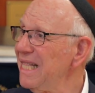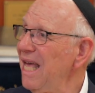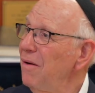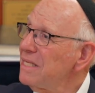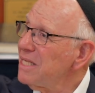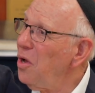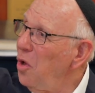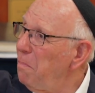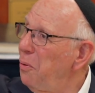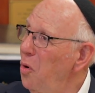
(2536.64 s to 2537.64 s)
That was the
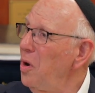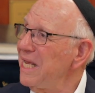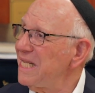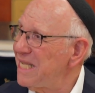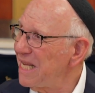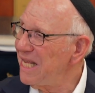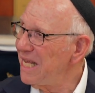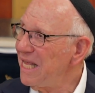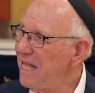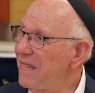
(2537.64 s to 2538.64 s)
whole point.
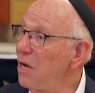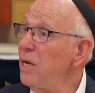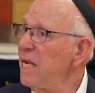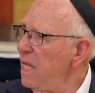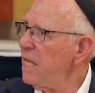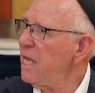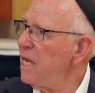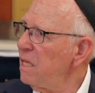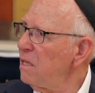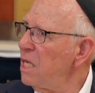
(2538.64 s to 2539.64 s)
They were
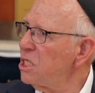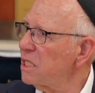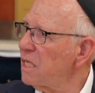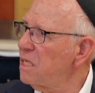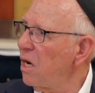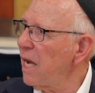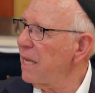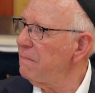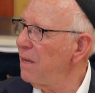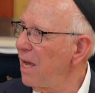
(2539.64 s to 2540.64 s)
eating lunch at the
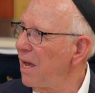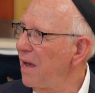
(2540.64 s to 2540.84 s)
time.